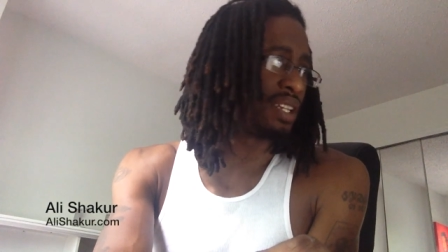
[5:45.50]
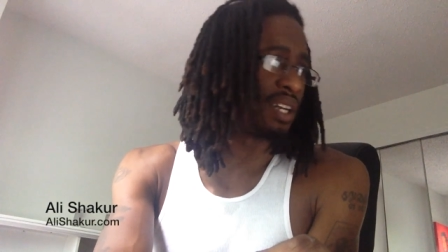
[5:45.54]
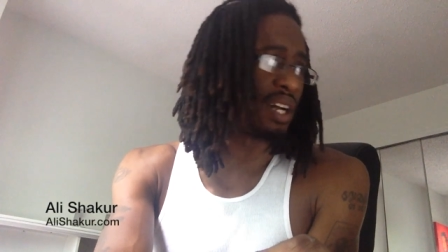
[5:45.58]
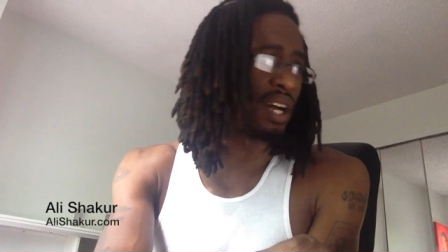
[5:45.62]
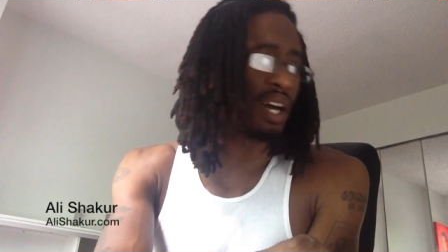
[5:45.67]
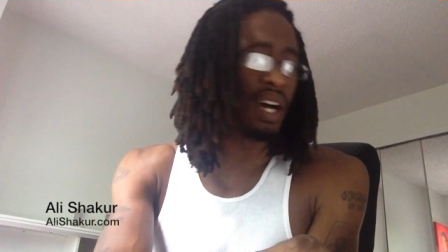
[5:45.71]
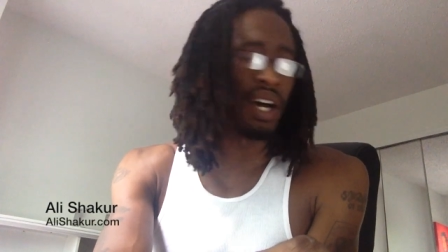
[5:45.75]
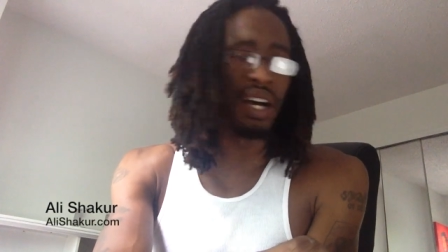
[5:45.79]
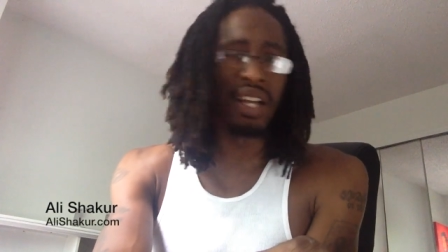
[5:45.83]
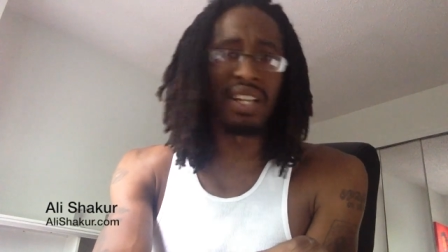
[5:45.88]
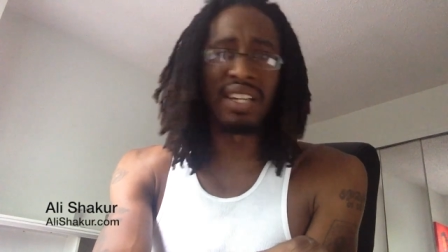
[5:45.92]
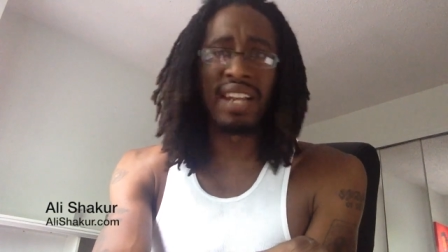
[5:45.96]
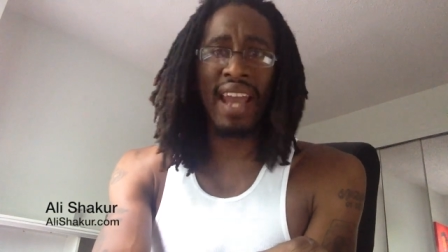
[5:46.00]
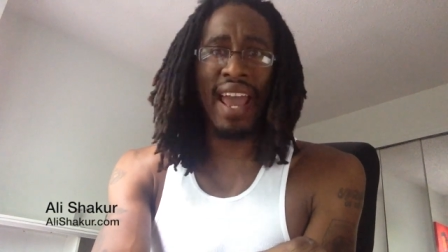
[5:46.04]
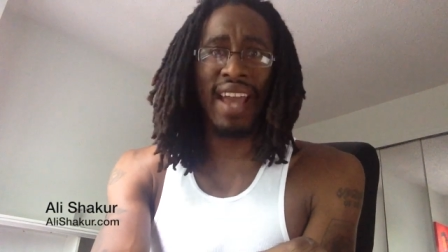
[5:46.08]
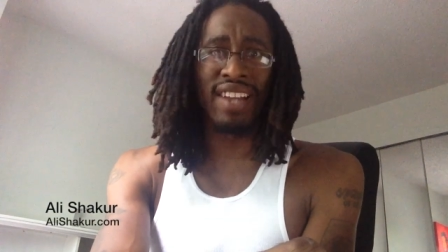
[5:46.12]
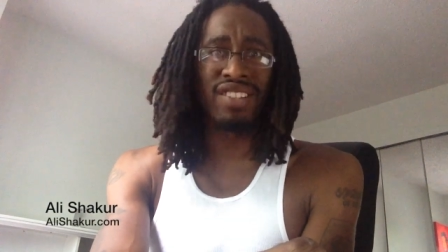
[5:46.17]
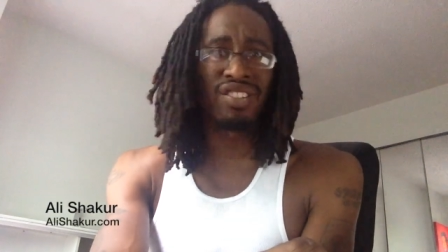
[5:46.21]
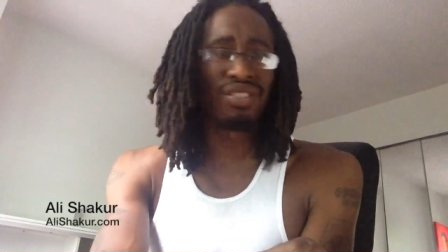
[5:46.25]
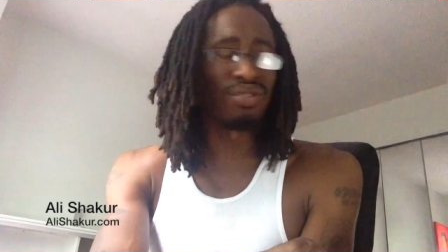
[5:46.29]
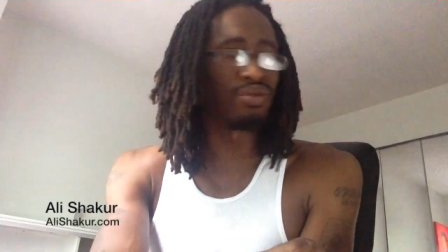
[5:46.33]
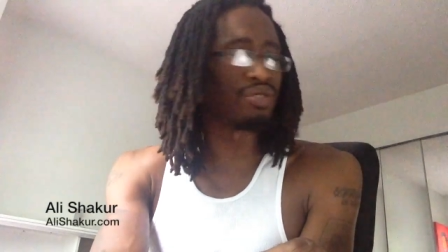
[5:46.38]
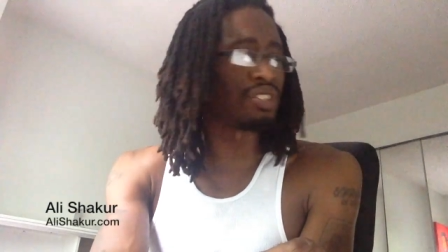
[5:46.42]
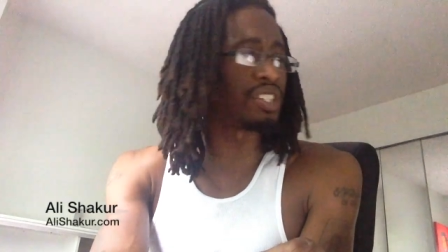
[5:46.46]
uh,
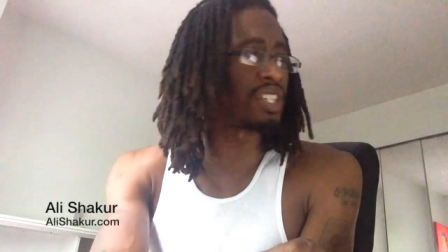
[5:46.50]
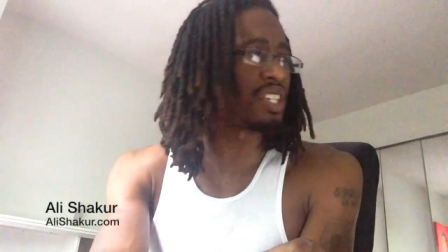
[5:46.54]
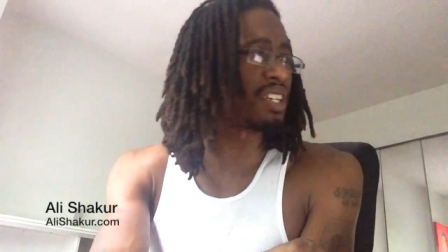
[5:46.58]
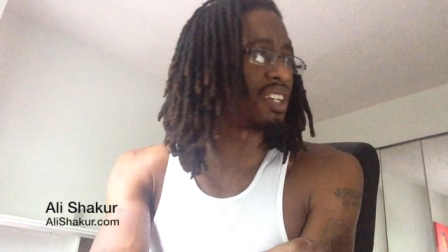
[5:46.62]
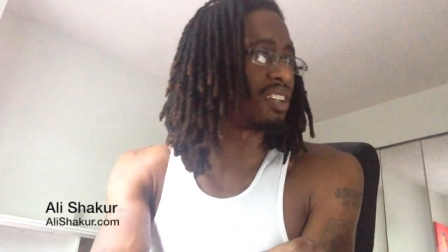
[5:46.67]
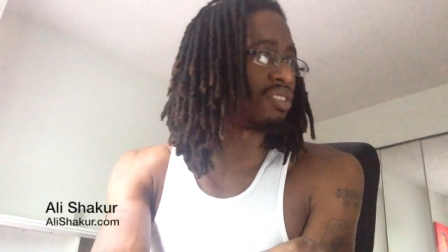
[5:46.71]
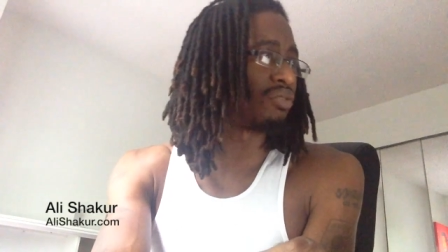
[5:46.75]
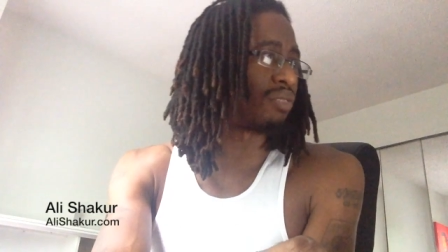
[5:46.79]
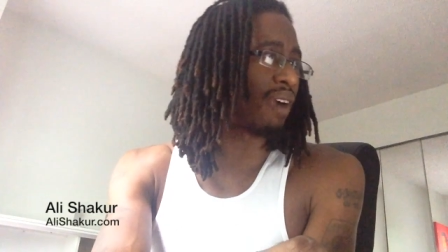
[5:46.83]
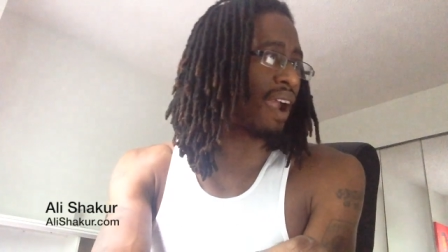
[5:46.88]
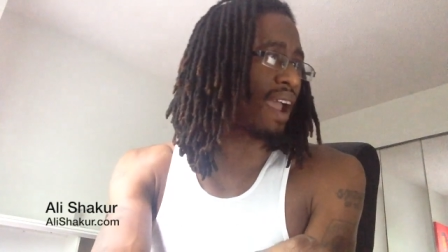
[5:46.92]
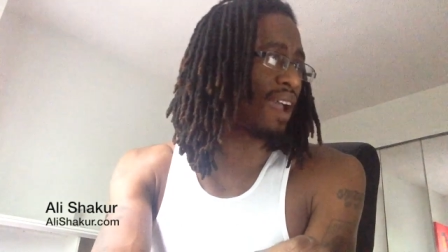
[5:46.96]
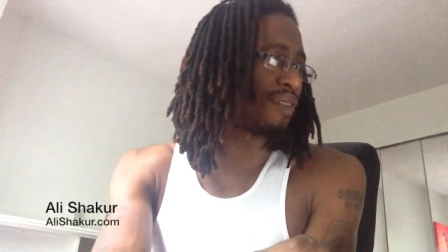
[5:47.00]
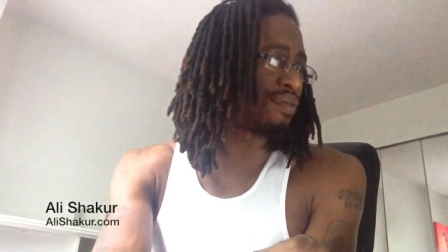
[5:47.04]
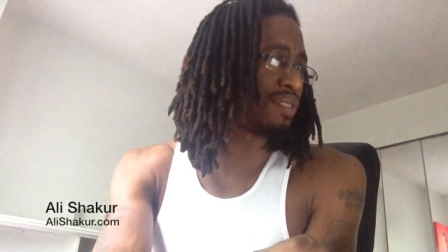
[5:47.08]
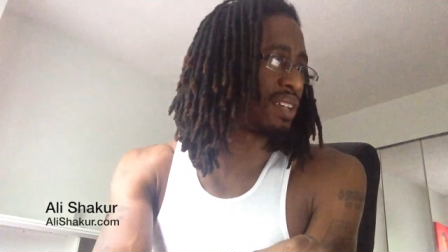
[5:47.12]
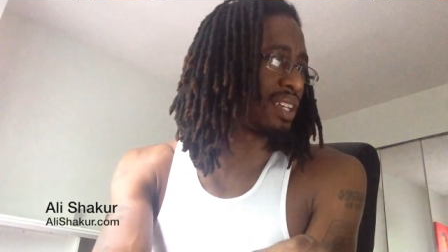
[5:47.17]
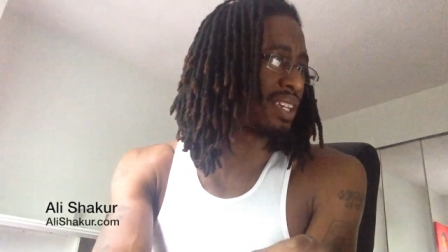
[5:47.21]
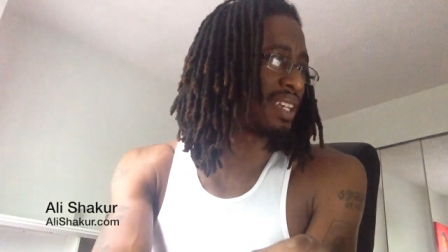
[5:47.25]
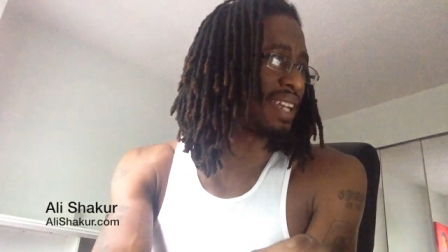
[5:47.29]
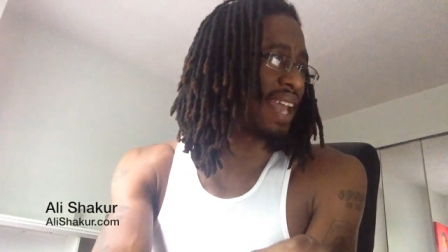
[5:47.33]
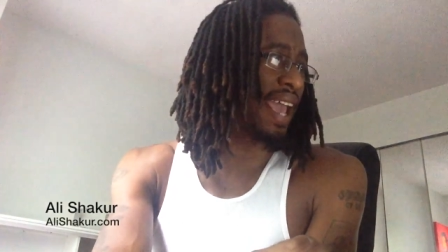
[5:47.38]
National Geographic,